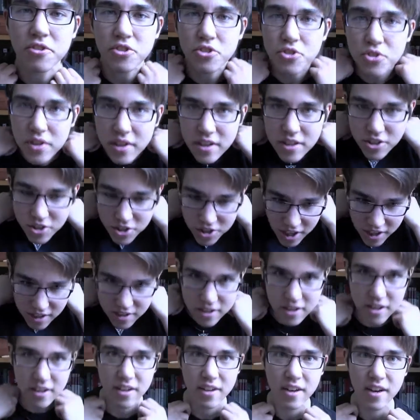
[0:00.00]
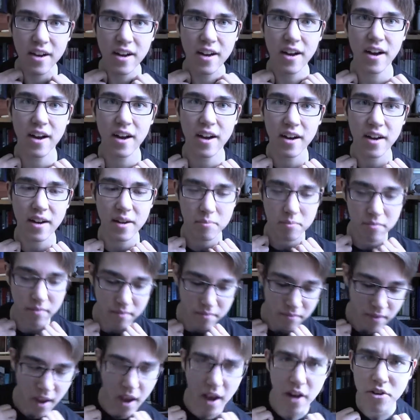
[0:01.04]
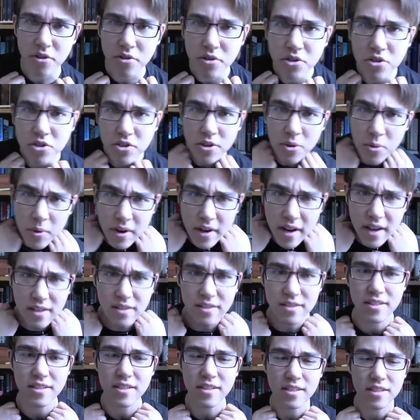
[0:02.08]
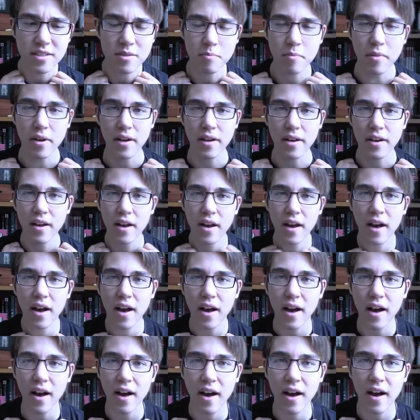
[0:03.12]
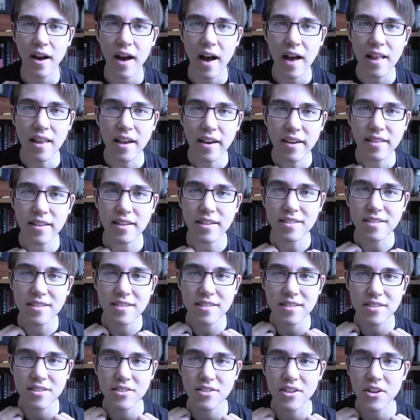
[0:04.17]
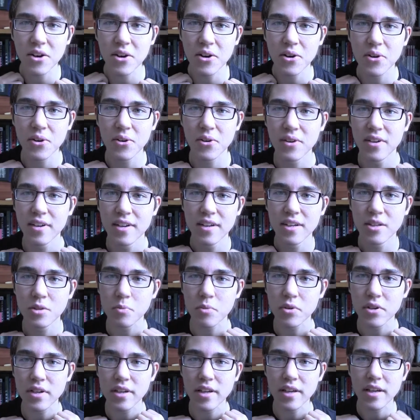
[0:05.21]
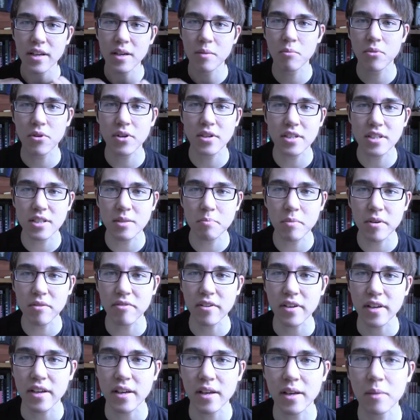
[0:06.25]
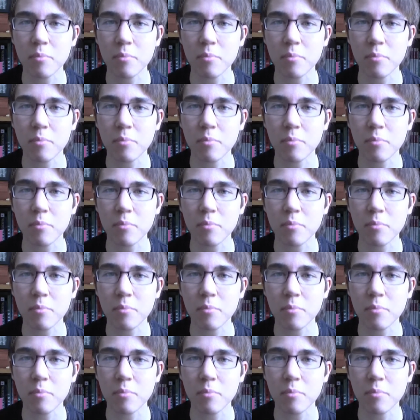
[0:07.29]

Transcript: transgender. Um, I don't usually wear necklaces, but uh, I like this. So it's pretty, pretty spiffy.